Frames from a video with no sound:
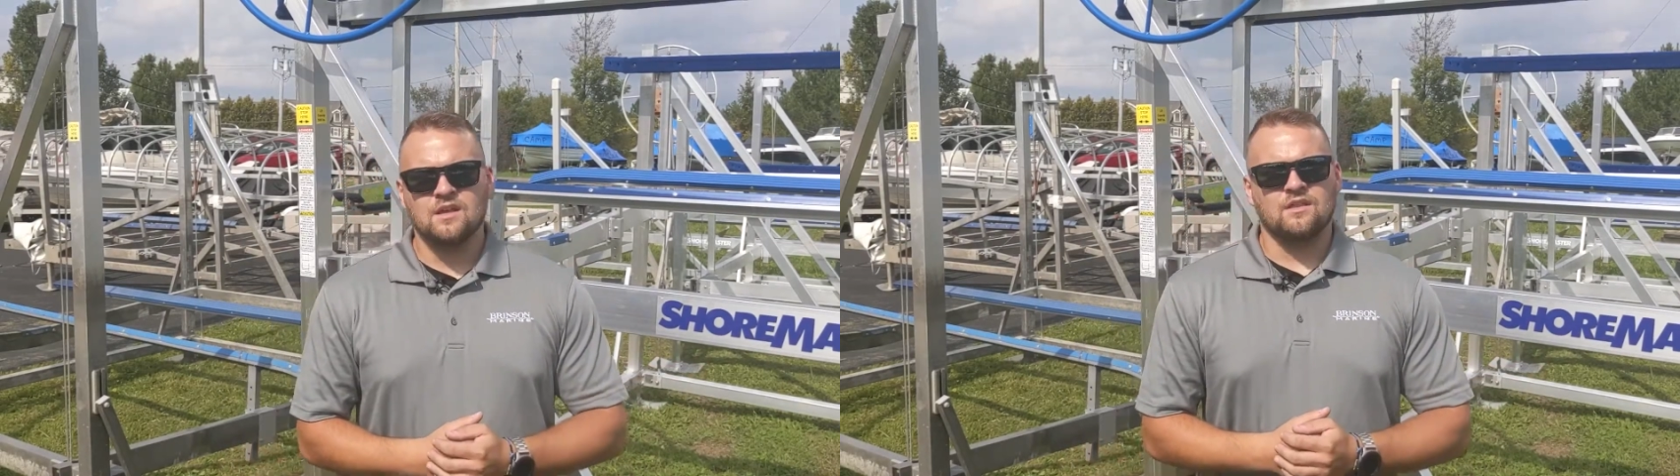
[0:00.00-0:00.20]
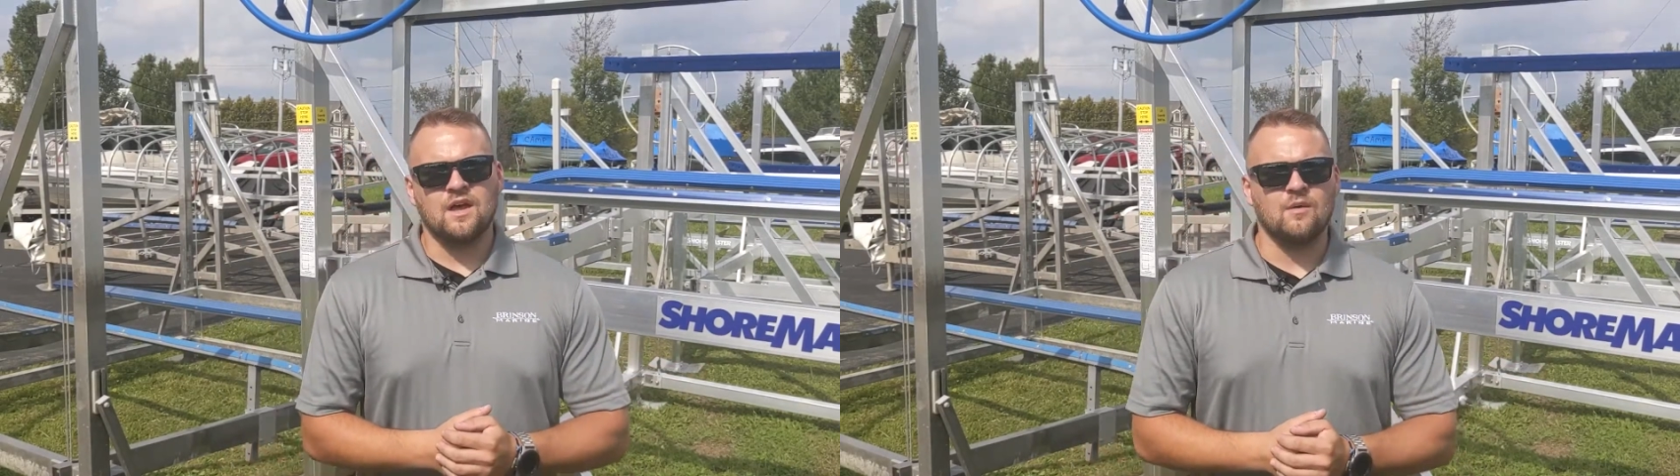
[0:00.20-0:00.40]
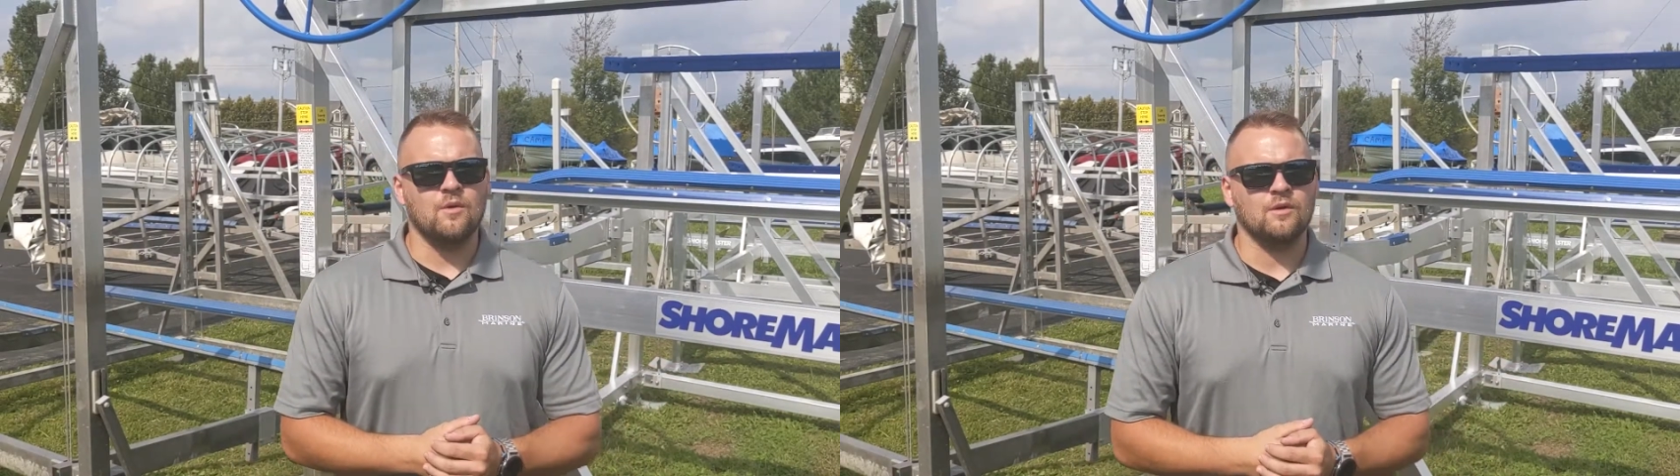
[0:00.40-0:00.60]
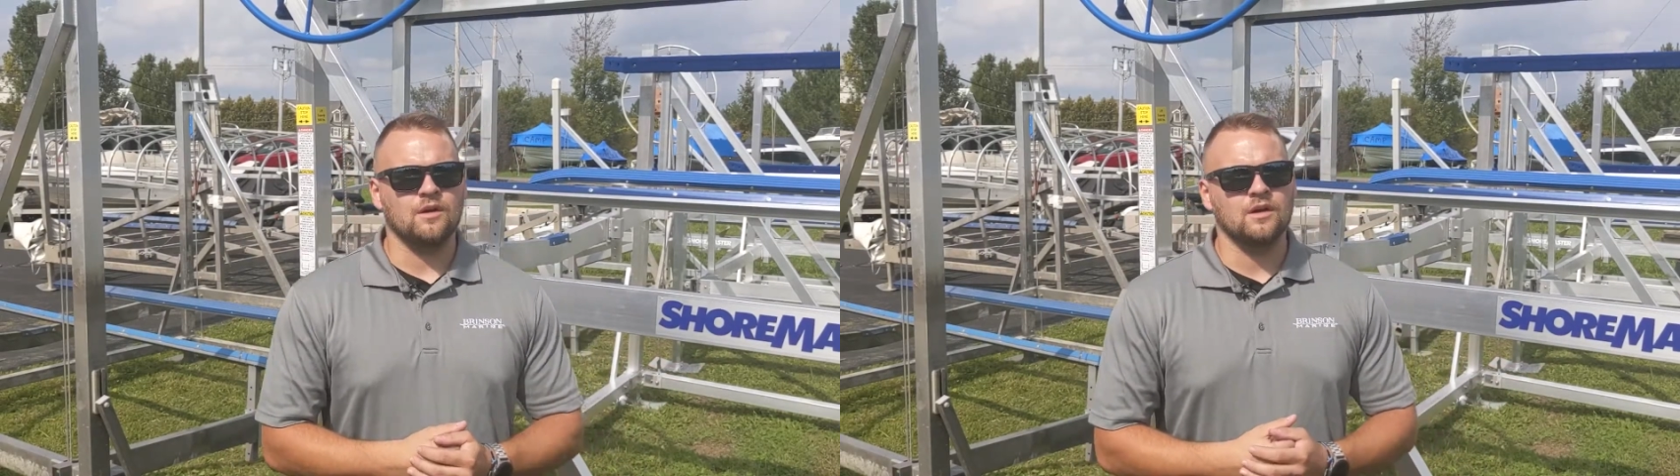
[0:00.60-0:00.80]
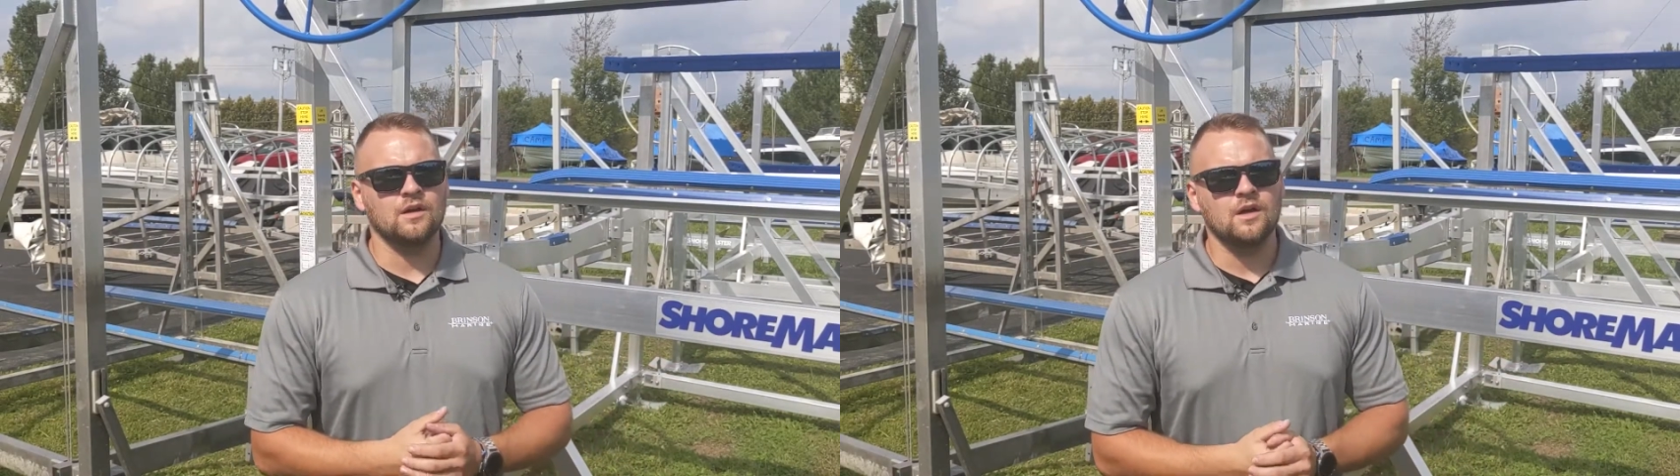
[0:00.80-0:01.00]
That won't
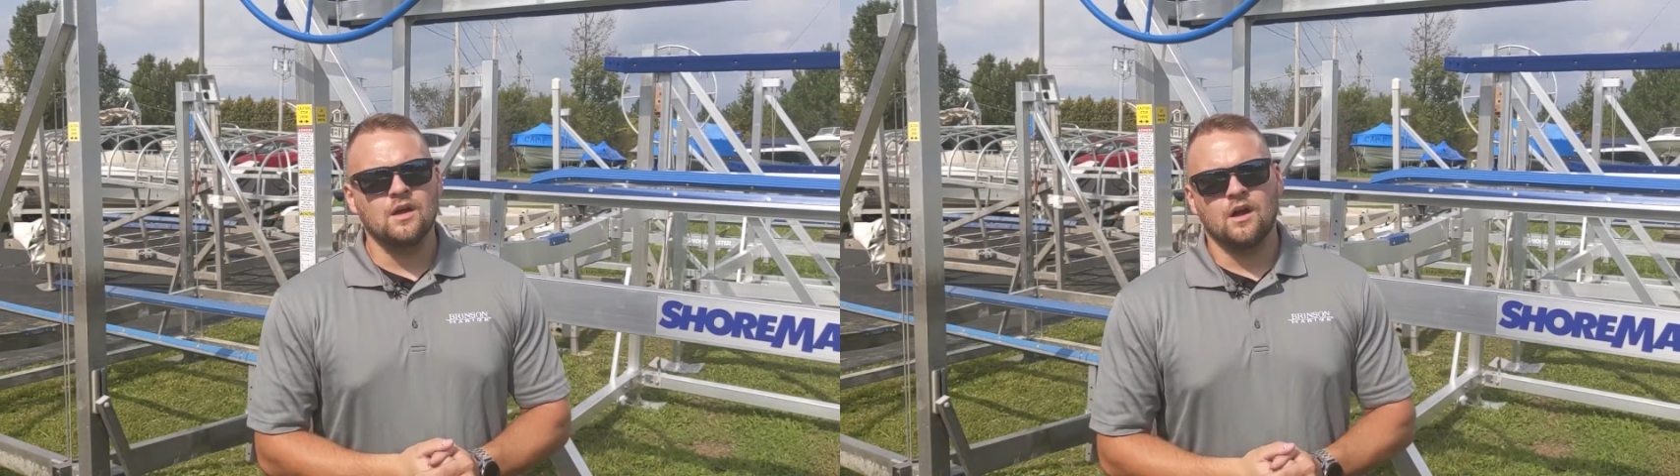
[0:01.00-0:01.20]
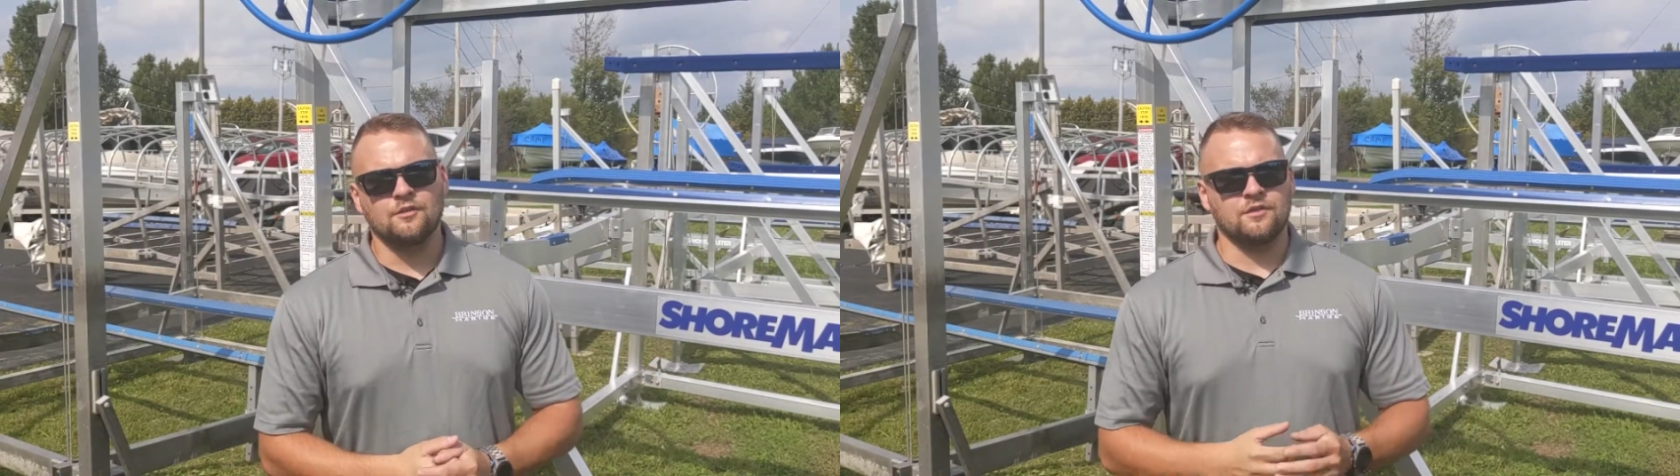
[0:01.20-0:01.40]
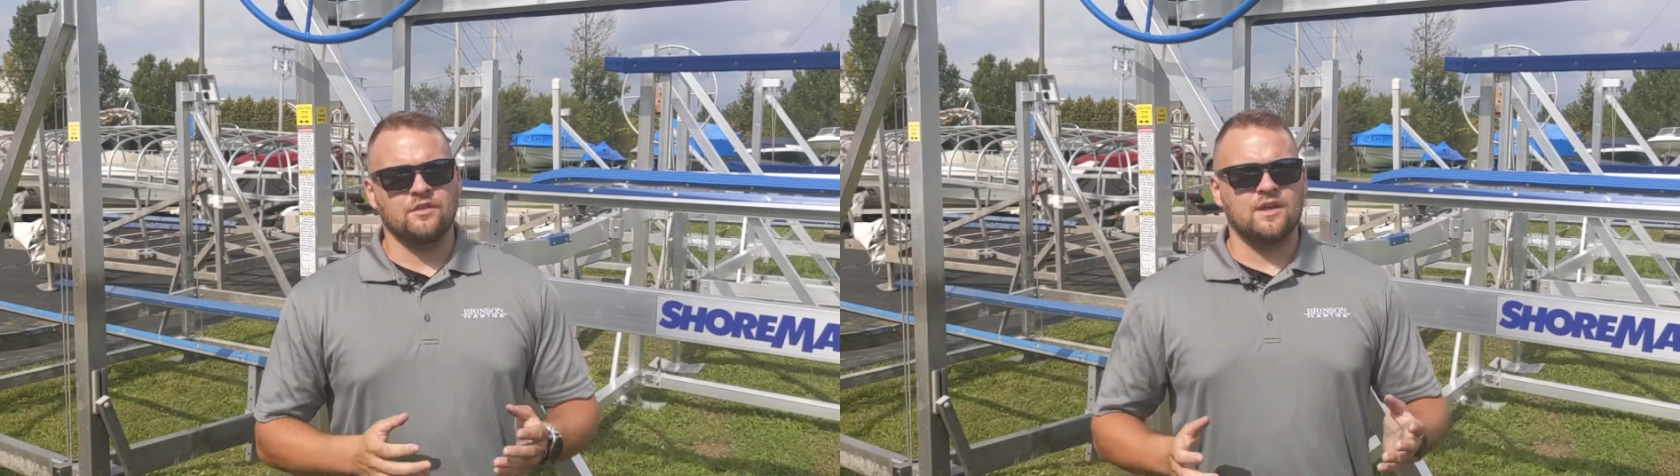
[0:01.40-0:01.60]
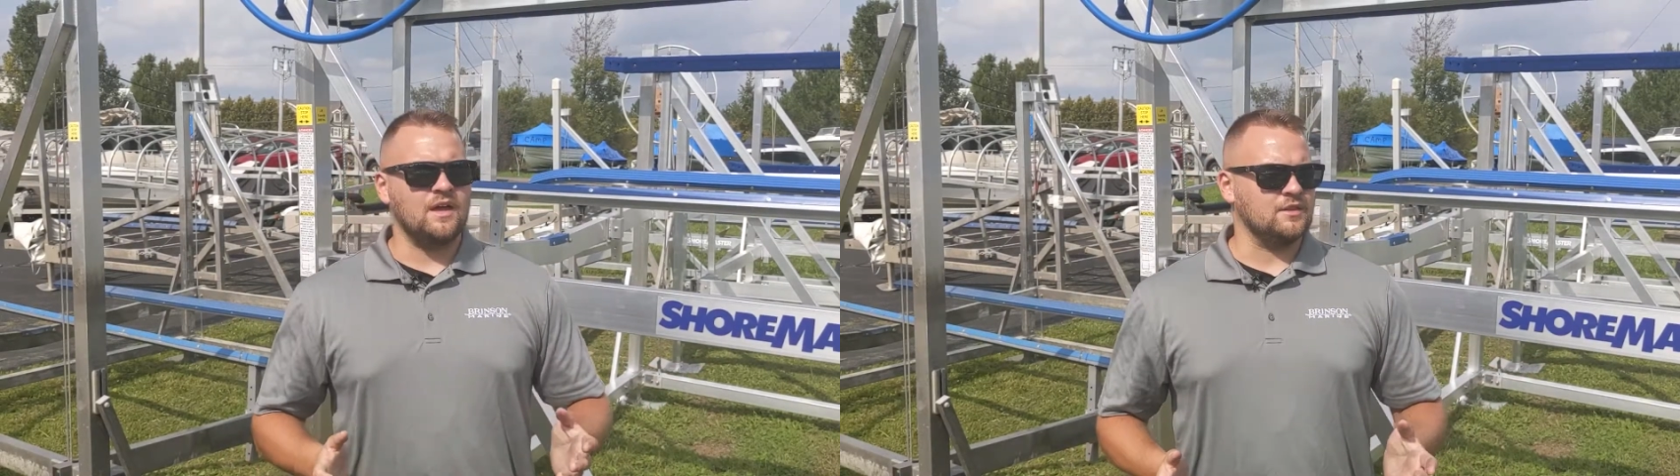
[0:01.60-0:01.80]
hurt. Other than that,